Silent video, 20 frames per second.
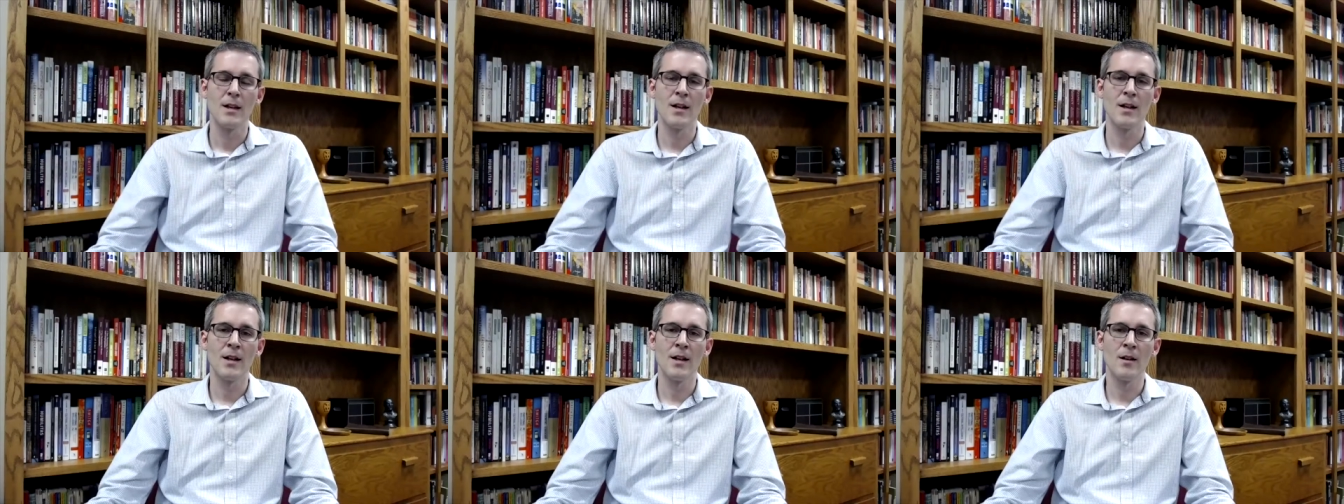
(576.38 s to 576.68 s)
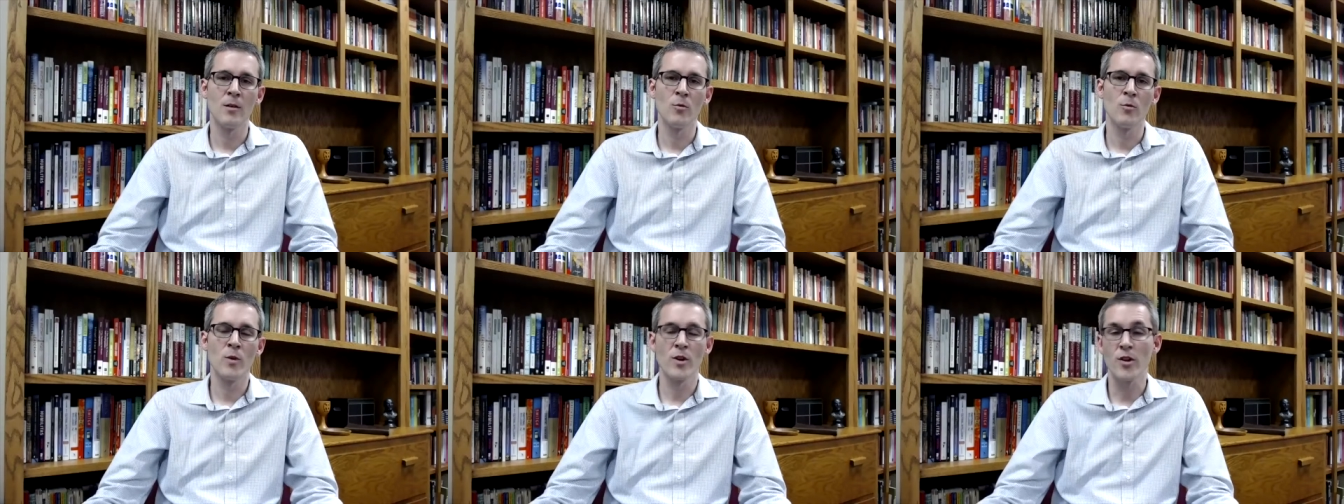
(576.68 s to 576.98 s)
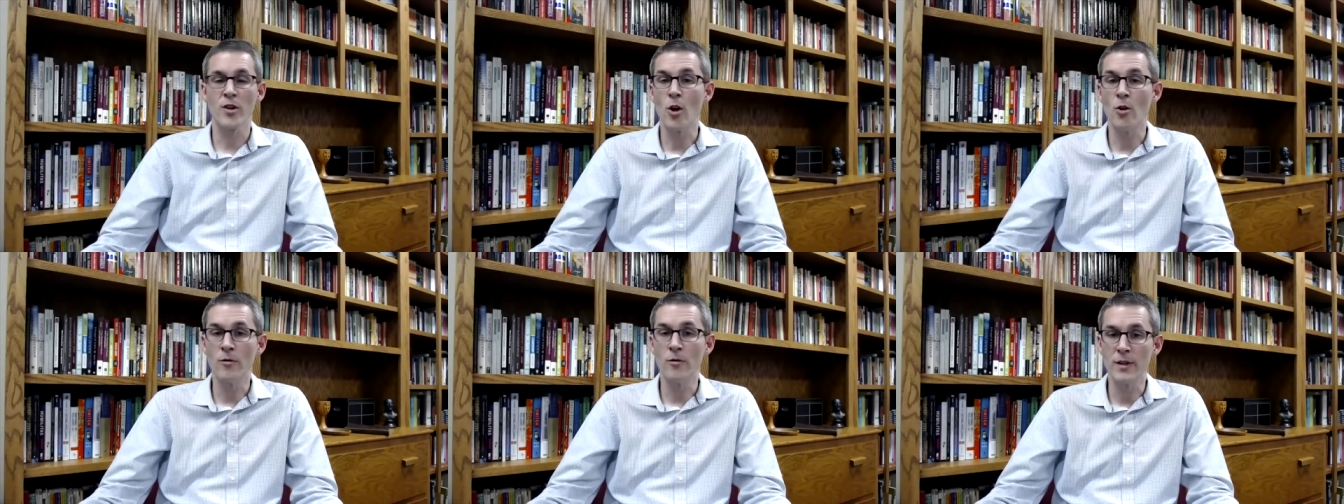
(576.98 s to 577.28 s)
um, with
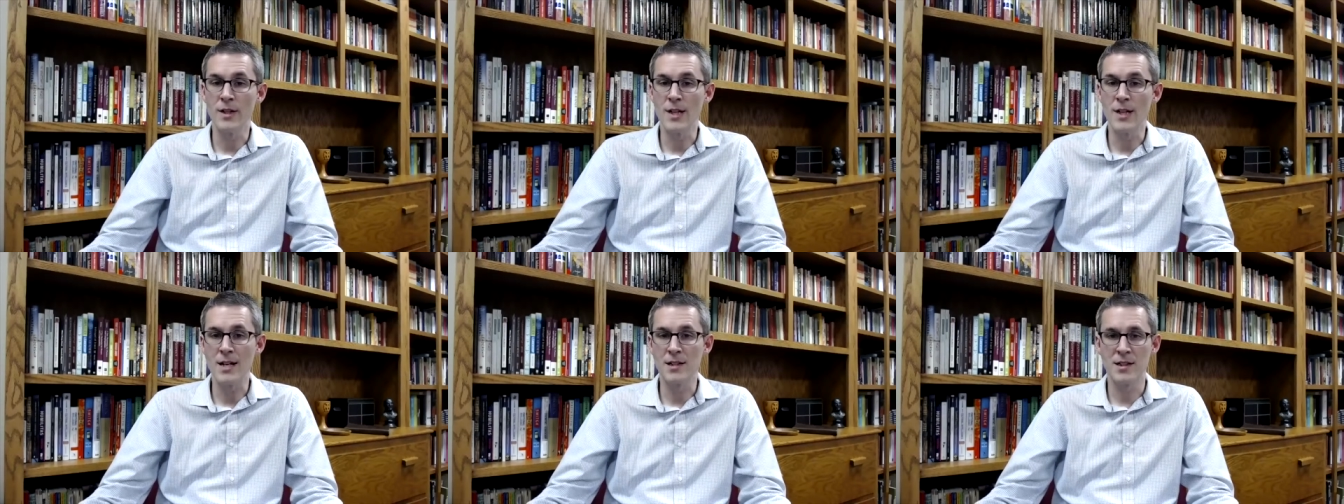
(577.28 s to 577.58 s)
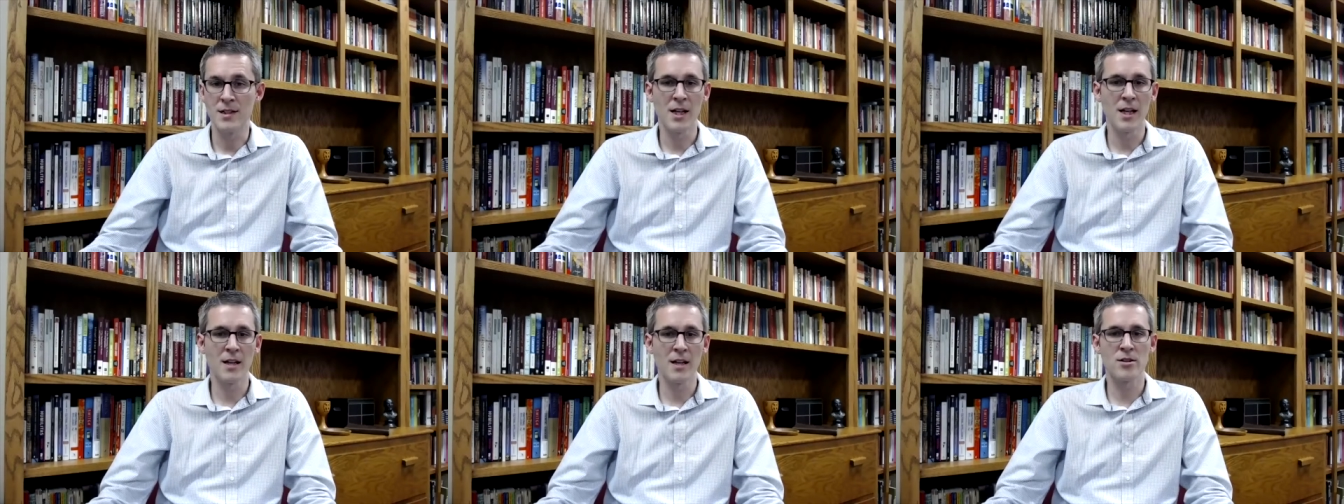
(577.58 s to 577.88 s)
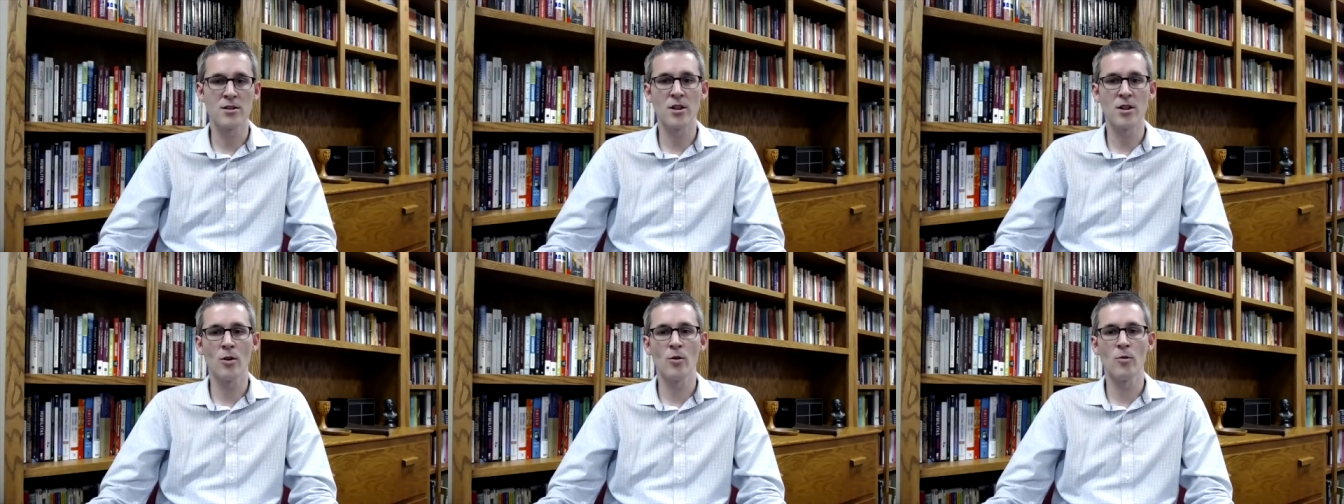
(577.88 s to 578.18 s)
COVID 19.
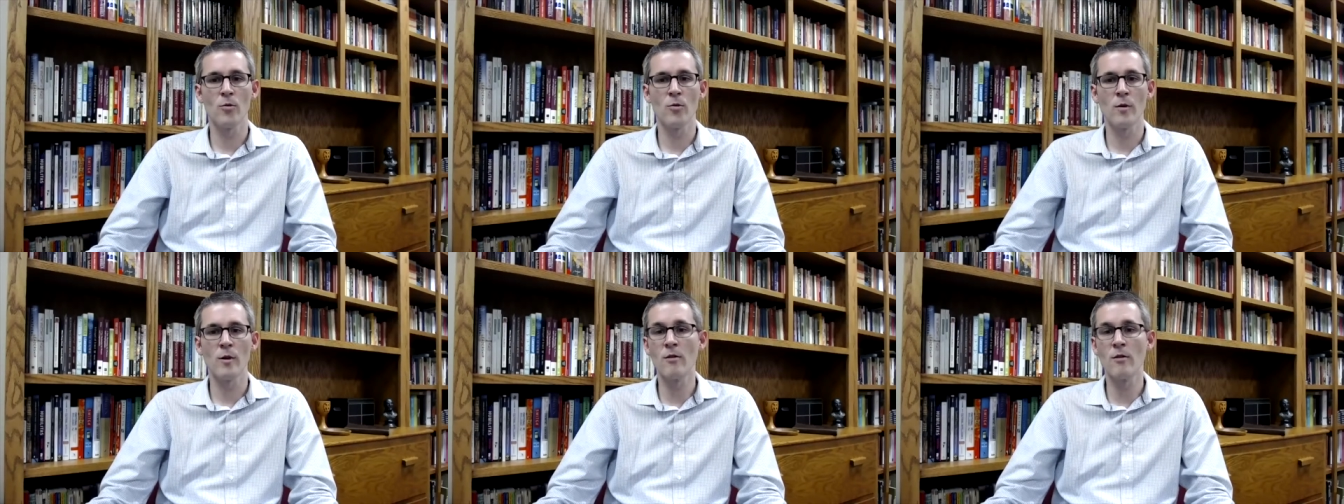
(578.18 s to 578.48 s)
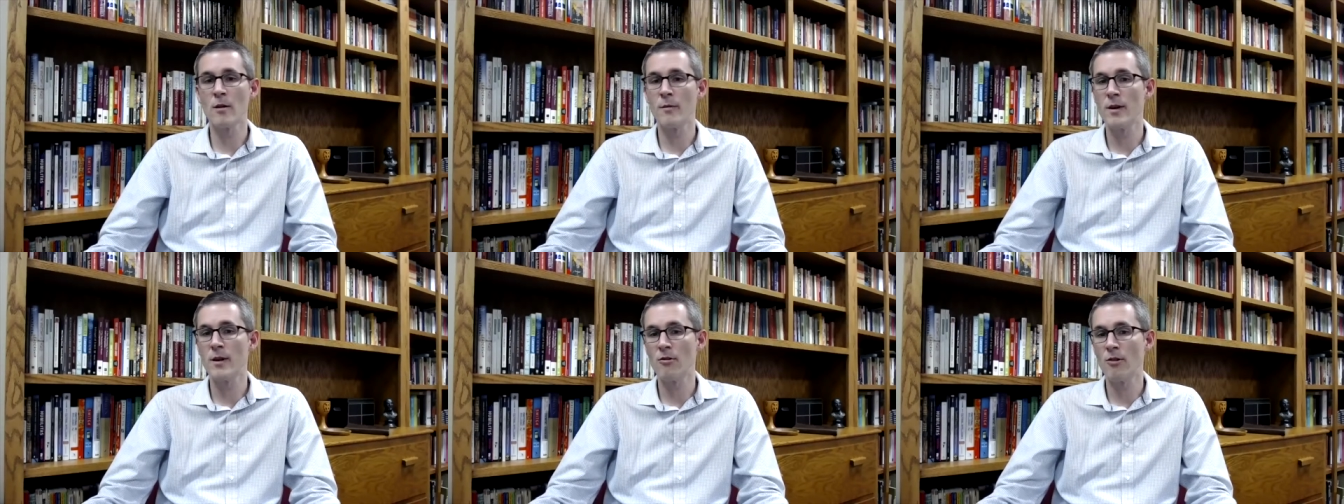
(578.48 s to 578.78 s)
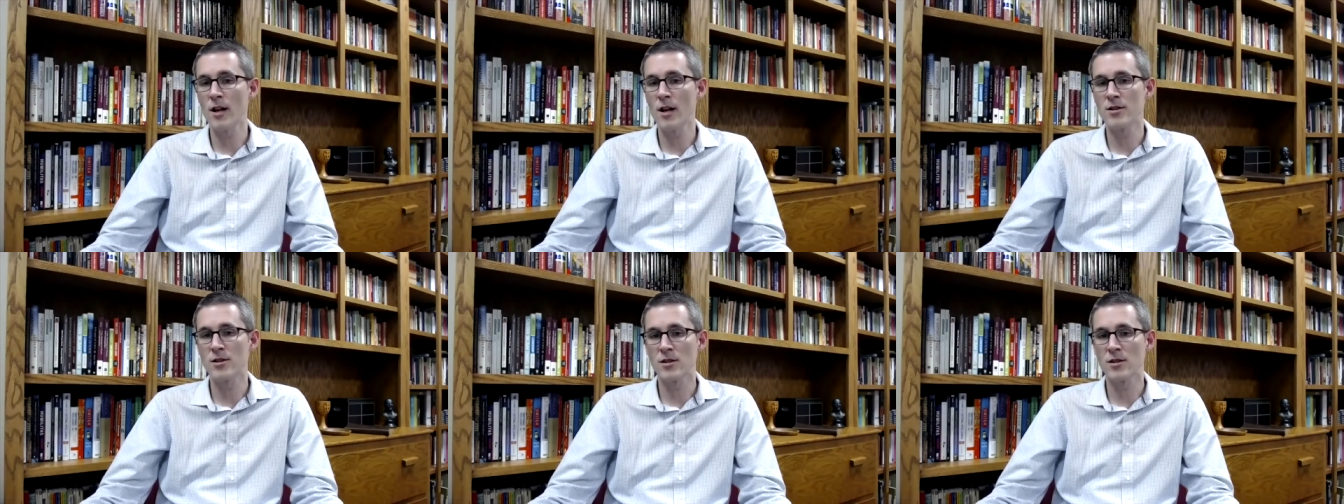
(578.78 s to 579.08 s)
So we want to be
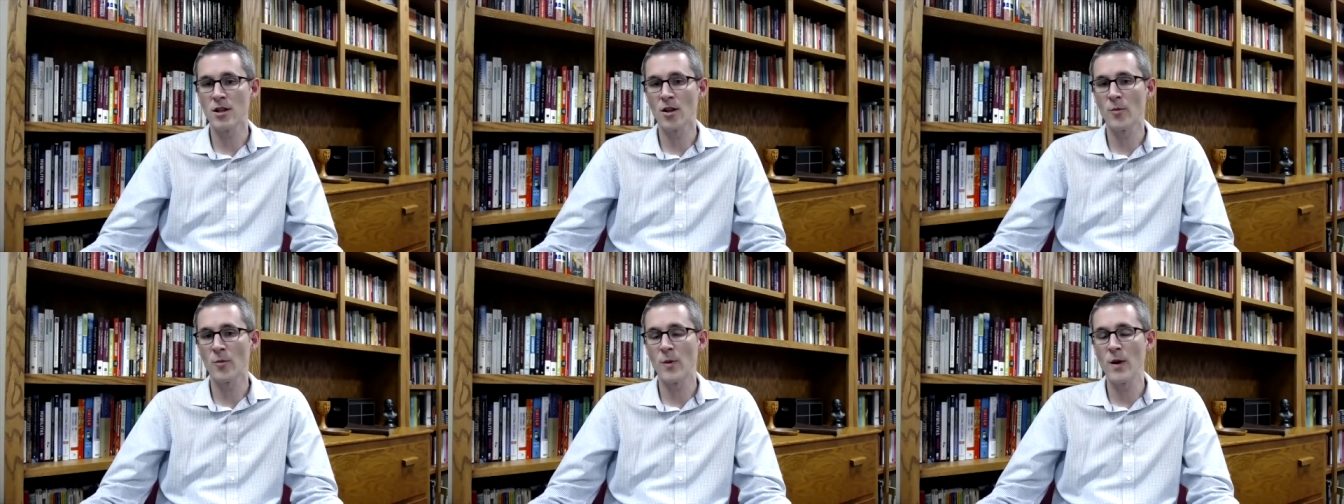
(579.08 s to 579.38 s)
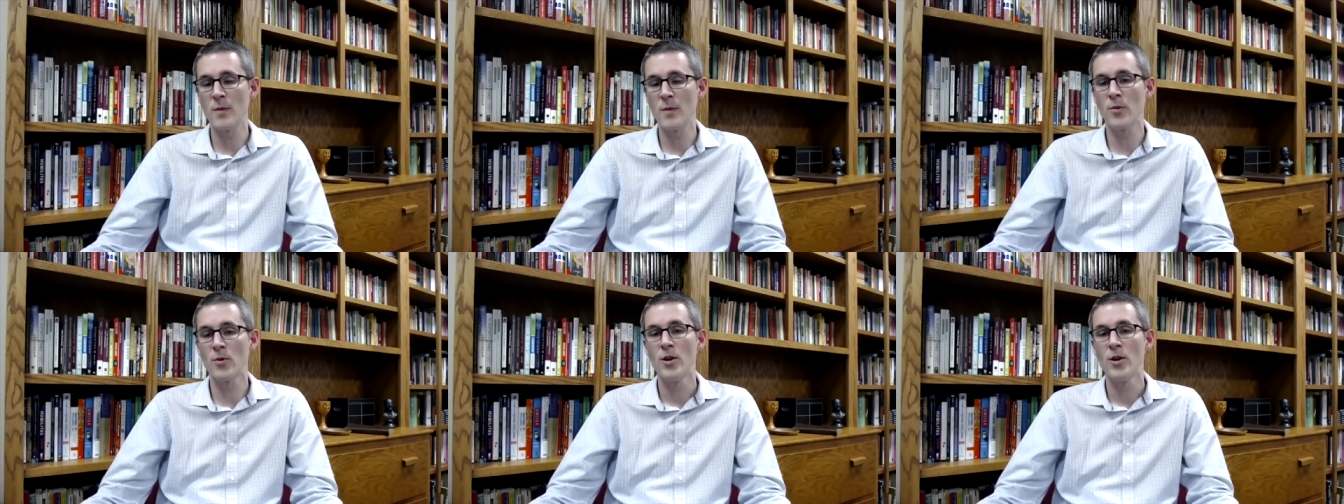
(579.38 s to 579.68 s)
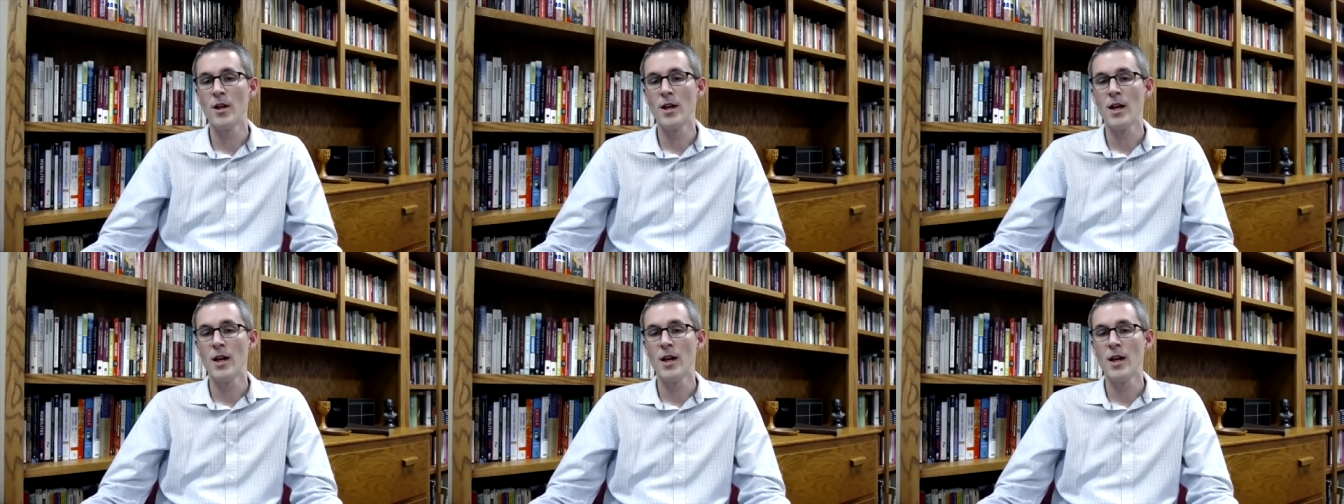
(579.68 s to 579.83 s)
gracious to other people.